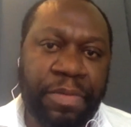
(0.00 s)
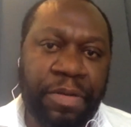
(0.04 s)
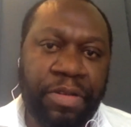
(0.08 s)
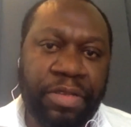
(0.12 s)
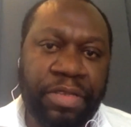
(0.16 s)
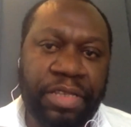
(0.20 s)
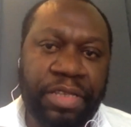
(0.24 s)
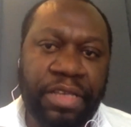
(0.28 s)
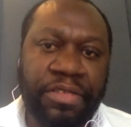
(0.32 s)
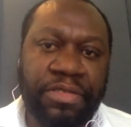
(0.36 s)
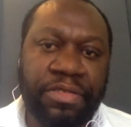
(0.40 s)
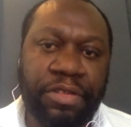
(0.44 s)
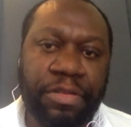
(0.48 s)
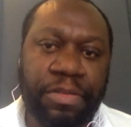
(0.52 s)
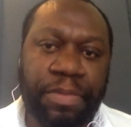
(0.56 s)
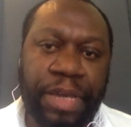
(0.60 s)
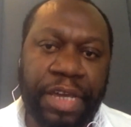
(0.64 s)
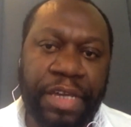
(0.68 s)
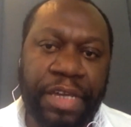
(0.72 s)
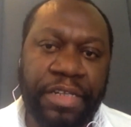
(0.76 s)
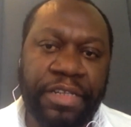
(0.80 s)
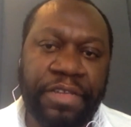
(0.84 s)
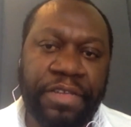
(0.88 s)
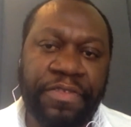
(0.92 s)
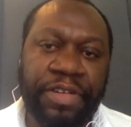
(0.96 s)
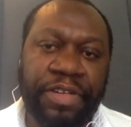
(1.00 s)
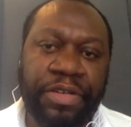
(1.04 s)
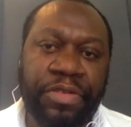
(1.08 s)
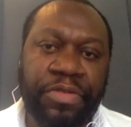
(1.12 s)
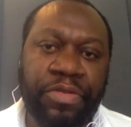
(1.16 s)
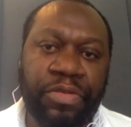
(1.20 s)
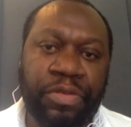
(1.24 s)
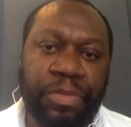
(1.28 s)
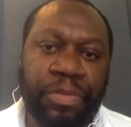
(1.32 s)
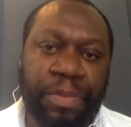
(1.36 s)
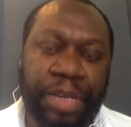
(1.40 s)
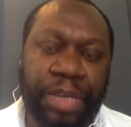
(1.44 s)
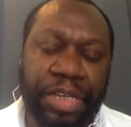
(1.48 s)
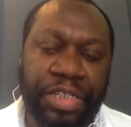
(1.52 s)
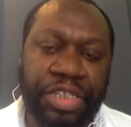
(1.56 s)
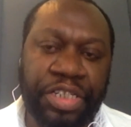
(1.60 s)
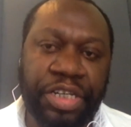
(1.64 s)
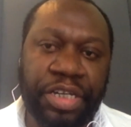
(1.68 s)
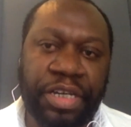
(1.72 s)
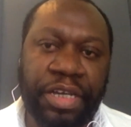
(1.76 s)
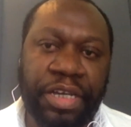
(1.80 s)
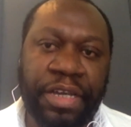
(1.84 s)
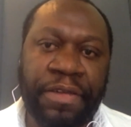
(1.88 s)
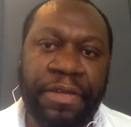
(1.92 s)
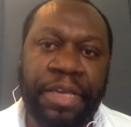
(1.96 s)
does not paint a very good
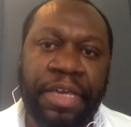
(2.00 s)
picture,